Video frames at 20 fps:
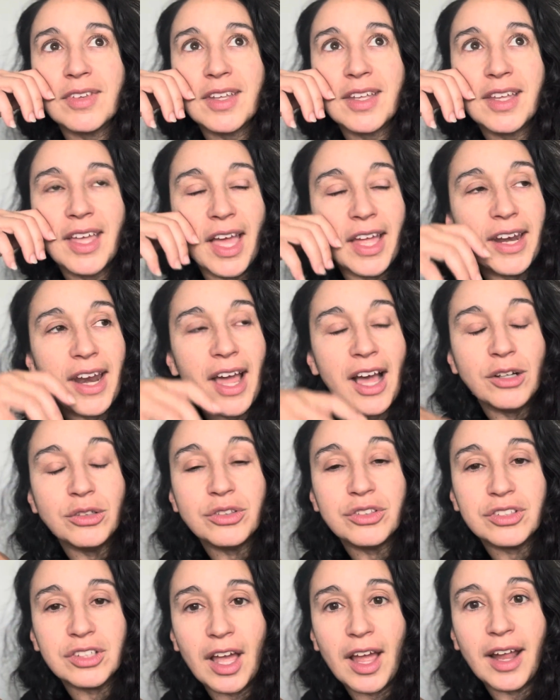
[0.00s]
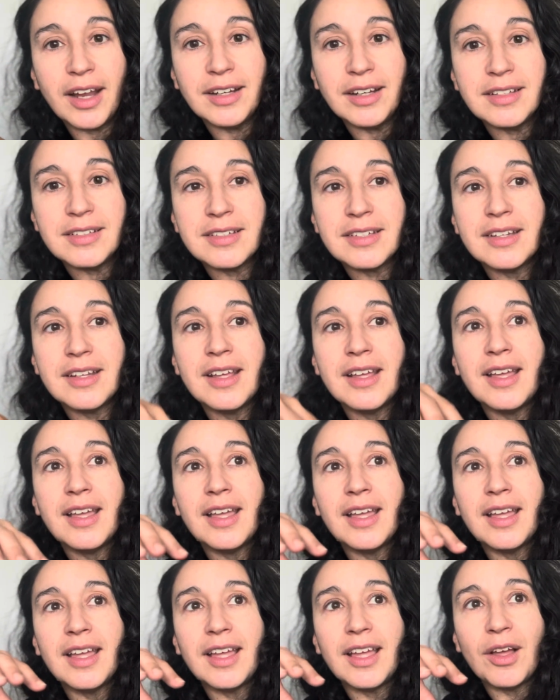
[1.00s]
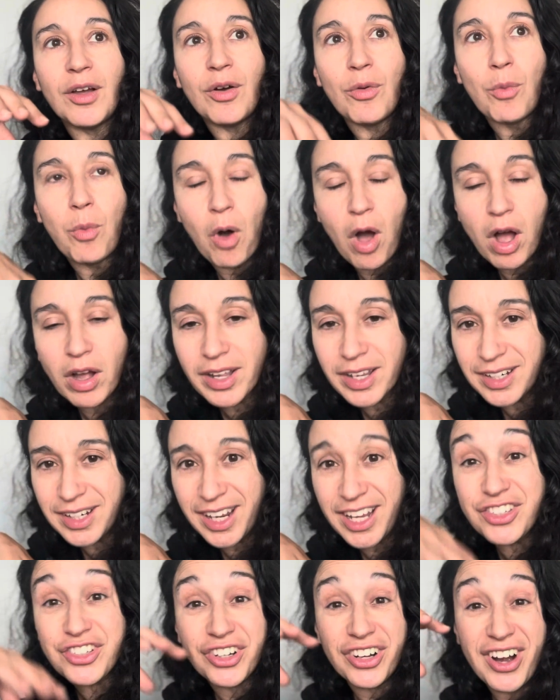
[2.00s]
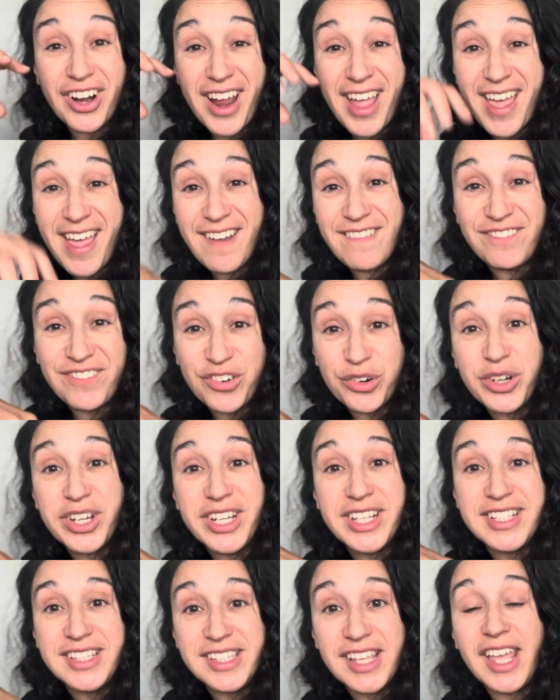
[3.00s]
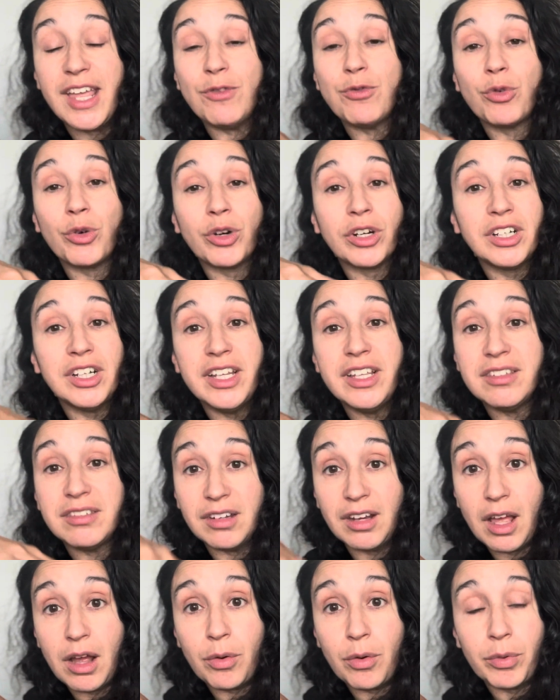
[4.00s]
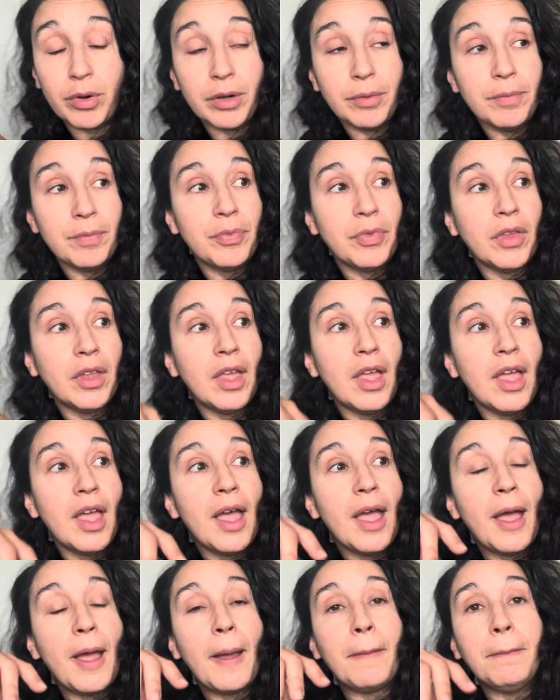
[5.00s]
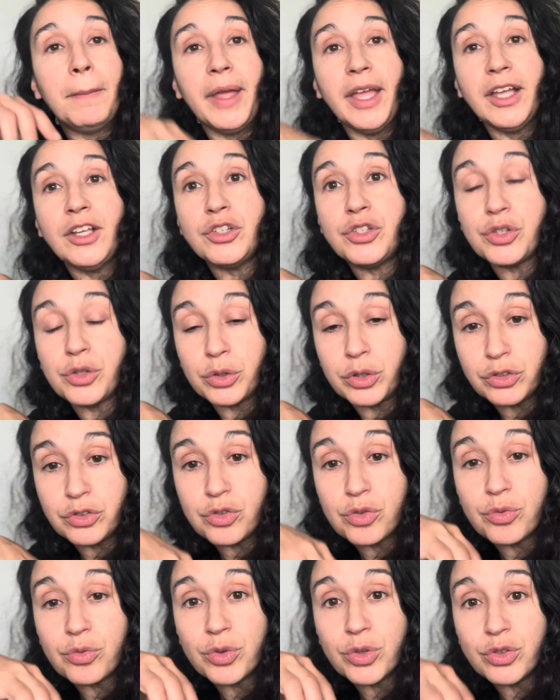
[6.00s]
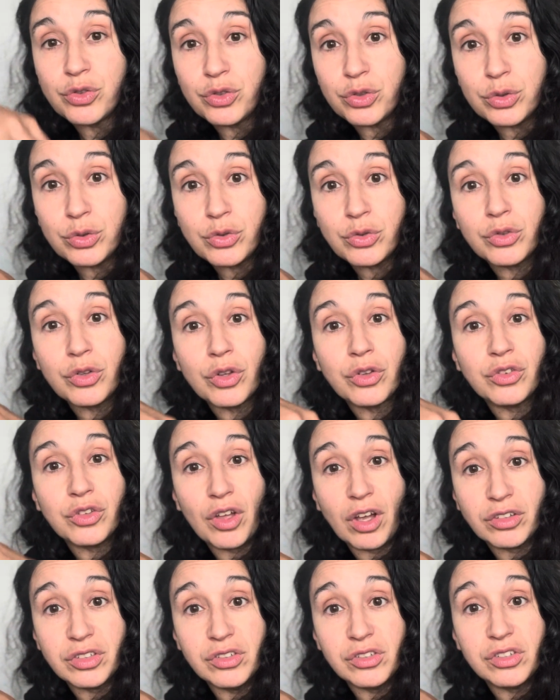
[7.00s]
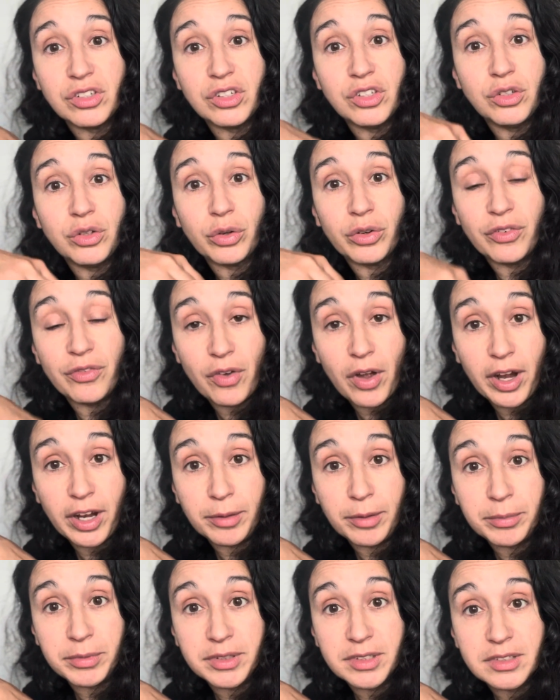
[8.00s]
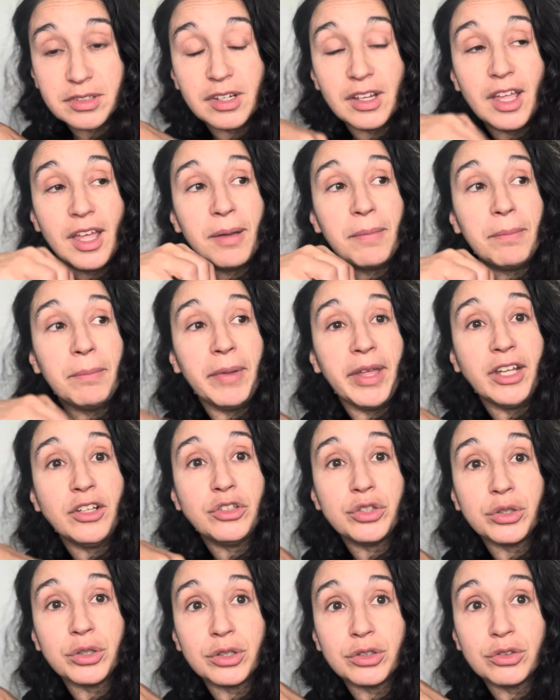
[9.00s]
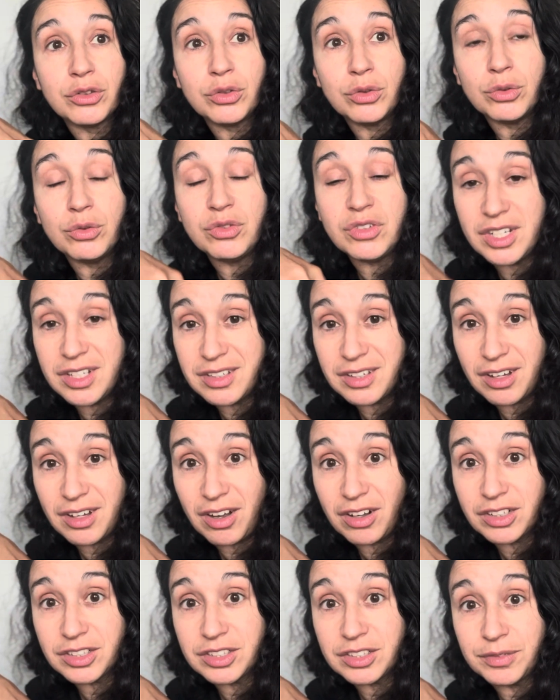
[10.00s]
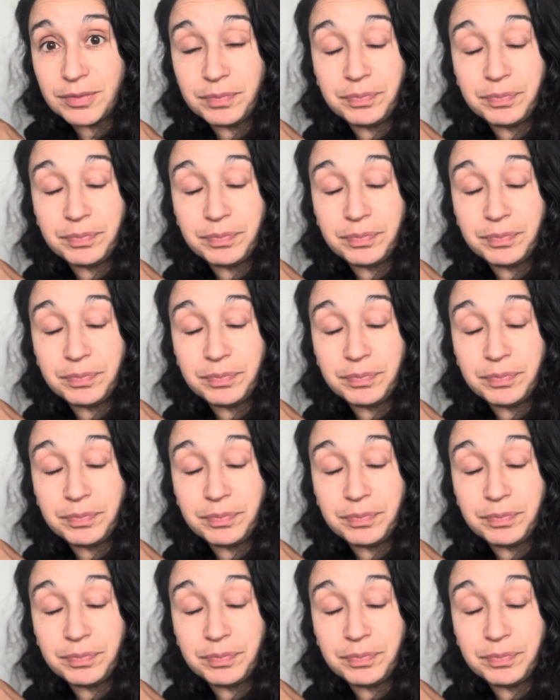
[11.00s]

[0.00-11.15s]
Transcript: get outside, walk in nature every day for at least an hour. Make sure to reduce the toxins in your environment. Make sure to detox,